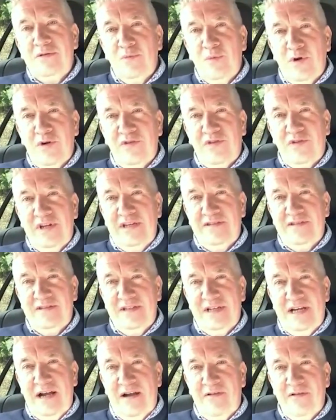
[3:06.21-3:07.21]
the worst case
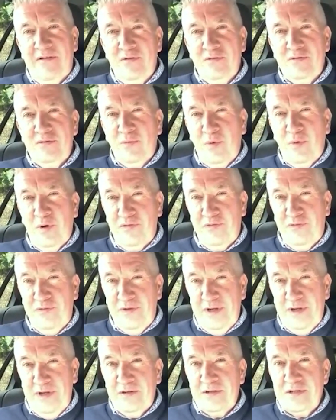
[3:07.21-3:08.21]
scenario, the worst
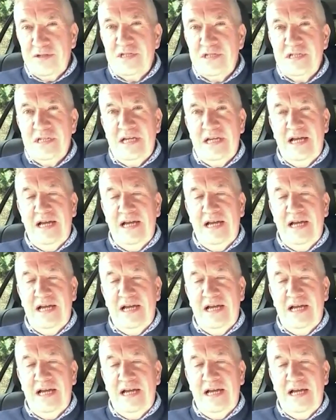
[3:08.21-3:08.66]
fears,